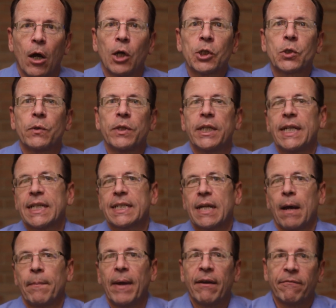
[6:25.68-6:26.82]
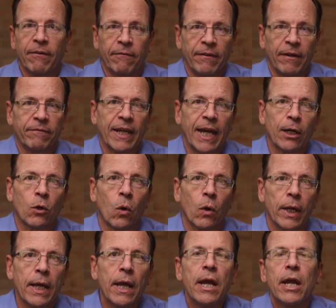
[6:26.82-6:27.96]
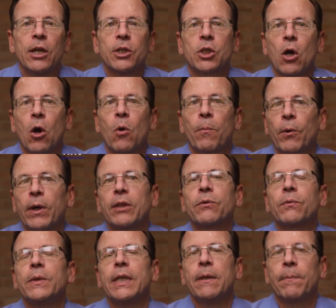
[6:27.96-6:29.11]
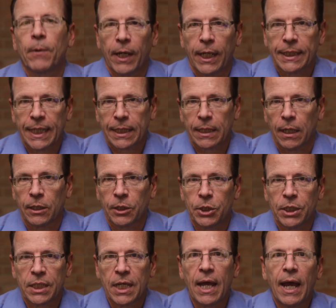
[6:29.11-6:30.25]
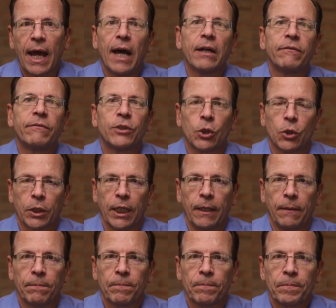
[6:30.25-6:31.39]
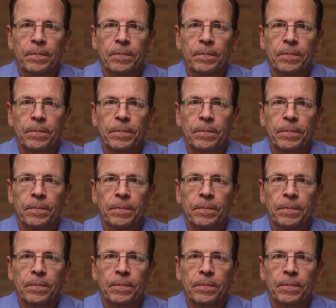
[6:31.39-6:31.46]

Also in the desktop FFF category is Co-Print 3D printing technologies out of Turkey.